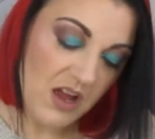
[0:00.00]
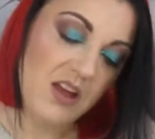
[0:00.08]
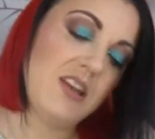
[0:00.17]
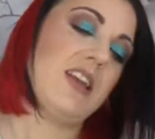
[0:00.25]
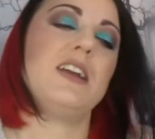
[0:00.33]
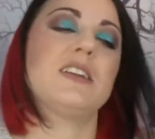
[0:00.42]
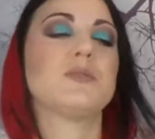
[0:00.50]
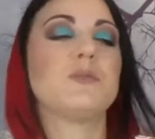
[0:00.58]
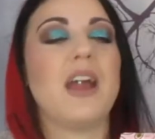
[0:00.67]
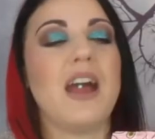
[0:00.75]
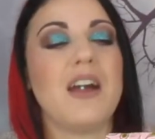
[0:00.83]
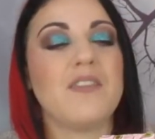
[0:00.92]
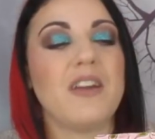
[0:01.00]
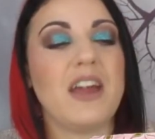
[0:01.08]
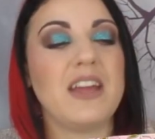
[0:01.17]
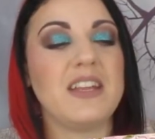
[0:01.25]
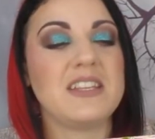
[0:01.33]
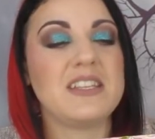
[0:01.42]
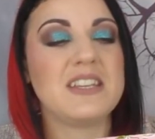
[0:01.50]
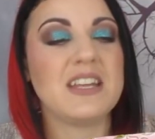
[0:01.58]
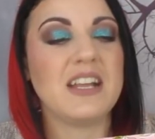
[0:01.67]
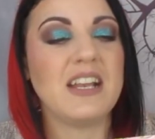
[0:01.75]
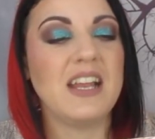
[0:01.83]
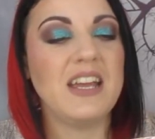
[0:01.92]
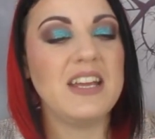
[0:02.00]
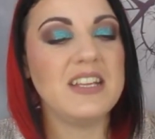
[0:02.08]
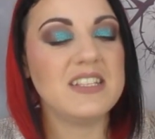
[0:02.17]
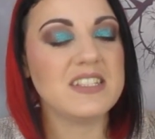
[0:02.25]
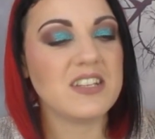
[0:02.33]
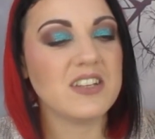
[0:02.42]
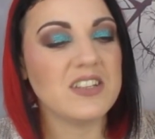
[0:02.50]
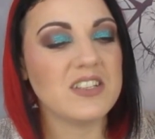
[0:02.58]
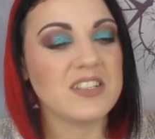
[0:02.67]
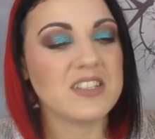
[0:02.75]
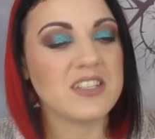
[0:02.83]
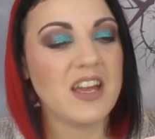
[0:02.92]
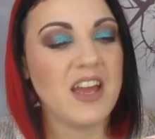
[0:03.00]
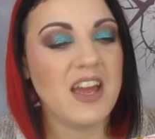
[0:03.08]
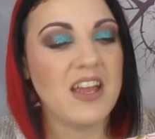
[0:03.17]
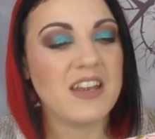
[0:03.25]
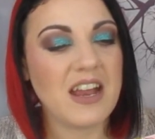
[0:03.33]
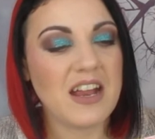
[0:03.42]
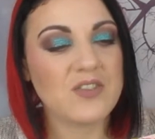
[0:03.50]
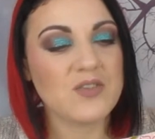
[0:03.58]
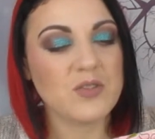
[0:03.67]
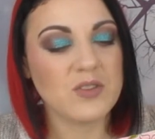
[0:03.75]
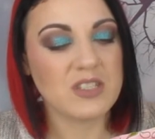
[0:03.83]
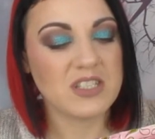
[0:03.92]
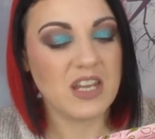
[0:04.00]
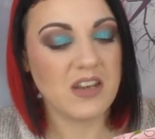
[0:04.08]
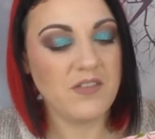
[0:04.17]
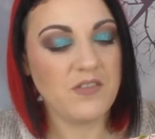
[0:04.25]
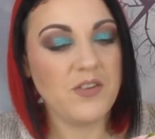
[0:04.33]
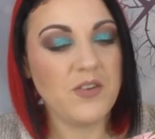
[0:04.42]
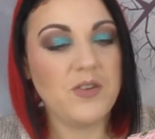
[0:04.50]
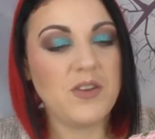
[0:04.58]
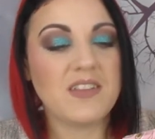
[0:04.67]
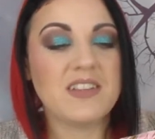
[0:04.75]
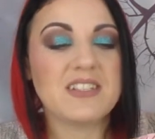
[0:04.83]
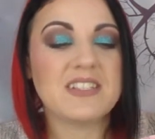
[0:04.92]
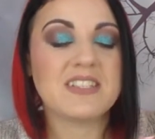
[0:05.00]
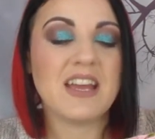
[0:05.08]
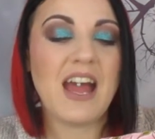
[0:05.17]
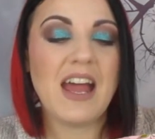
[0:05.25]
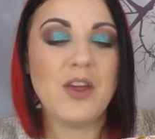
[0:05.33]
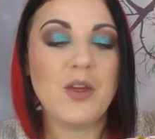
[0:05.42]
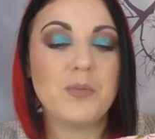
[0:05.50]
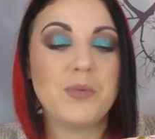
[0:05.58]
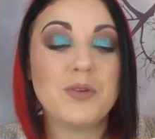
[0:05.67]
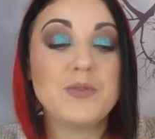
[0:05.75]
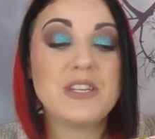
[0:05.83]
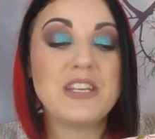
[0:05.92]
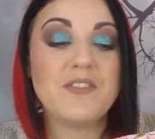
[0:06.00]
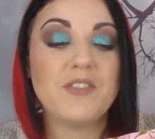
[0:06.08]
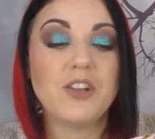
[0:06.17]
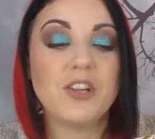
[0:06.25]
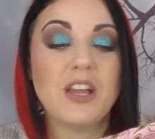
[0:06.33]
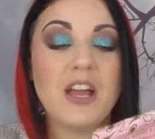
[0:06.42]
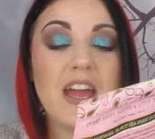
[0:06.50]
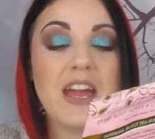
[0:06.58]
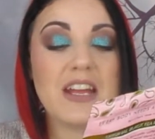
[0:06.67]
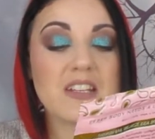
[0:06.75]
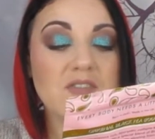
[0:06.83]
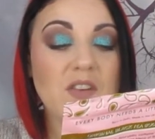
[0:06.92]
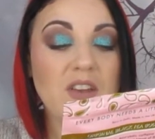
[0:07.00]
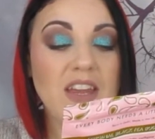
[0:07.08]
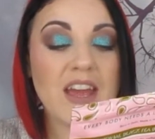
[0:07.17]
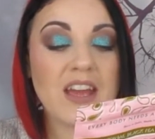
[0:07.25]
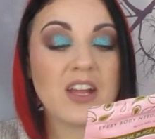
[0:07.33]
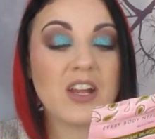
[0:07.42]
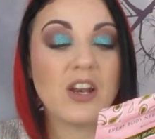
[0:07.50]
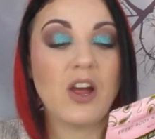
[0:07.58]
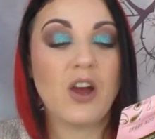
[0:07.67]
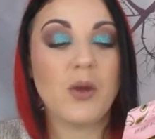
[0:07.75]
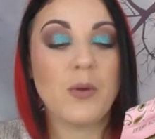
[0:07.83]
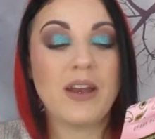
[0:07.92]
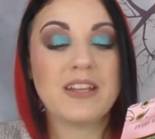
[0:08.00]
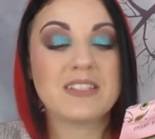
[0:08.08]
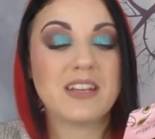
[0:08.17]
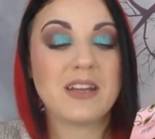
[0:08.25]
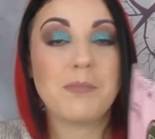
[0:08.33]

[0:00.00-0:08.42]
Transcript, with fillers: Next we have a Delhiscus natural skin food, and this is a Hello Beautiful Exfoliate and Glow, and it's like a